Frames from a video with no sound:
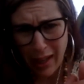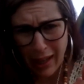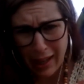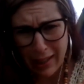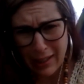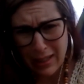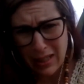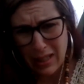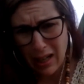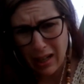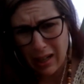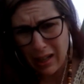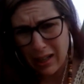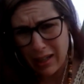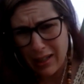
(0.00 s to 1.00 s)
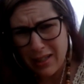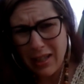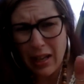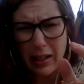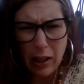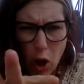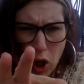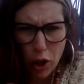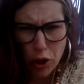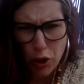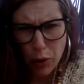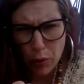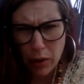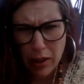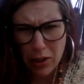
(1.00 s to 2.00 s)
And it's kind of
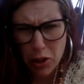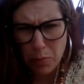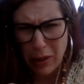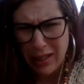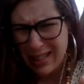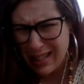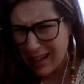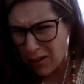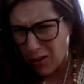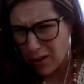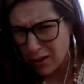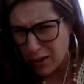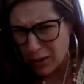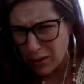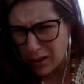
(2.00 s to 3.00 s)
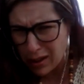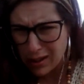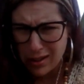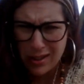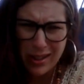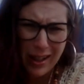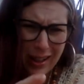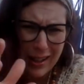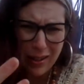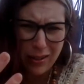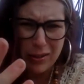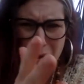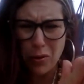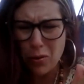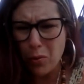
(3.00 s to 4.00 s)
cartoonish, but it's not cartoonish. I
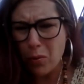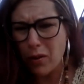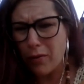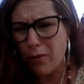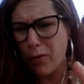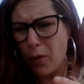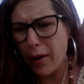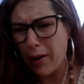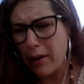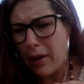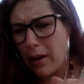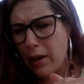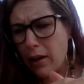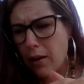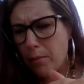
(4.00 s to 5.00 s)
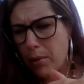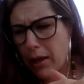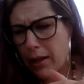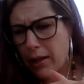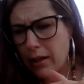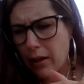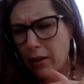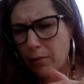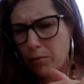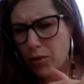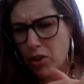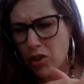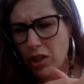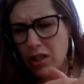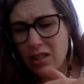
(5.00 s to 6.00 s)
don't know the word for it,
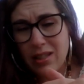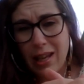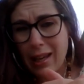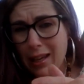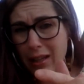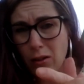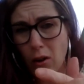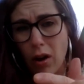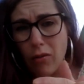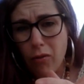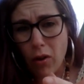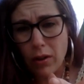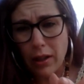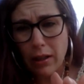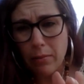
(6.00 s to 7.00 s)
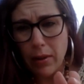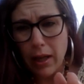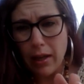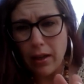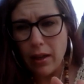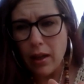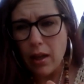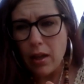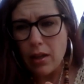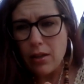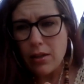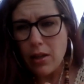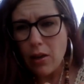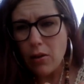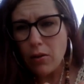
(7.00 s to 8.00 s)
but she's taken off on eBay.
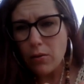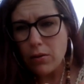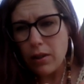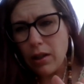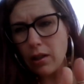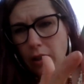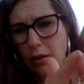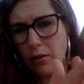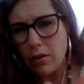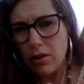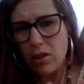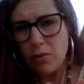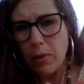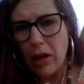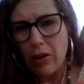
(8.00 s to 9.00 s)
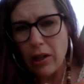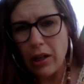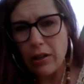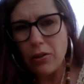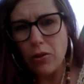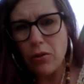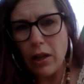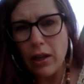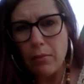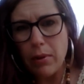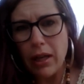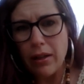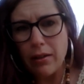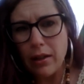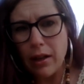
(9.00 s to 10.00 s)
So, you know, it's just a matter of getting your name
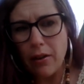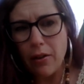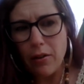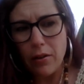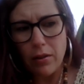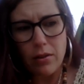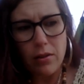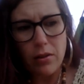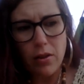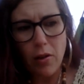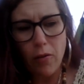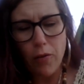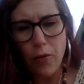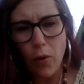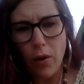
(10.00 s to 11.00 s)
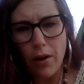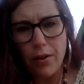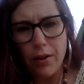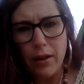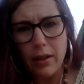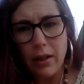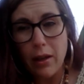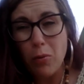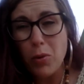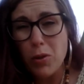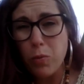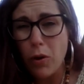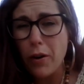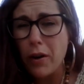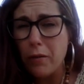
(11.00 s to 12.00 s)
out there and so forth. And it
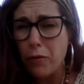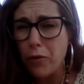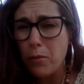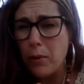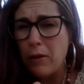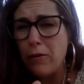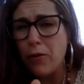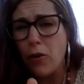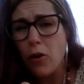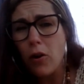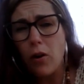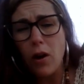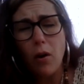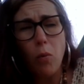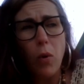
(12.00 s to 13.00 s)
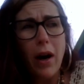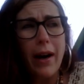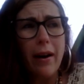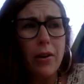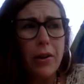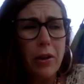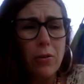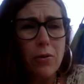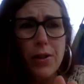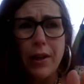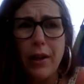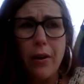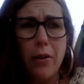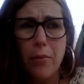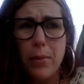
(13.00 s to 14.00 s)
was working for me for a while years
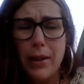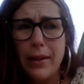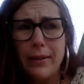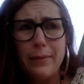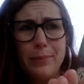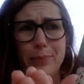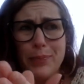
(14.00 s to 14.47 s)
ago, but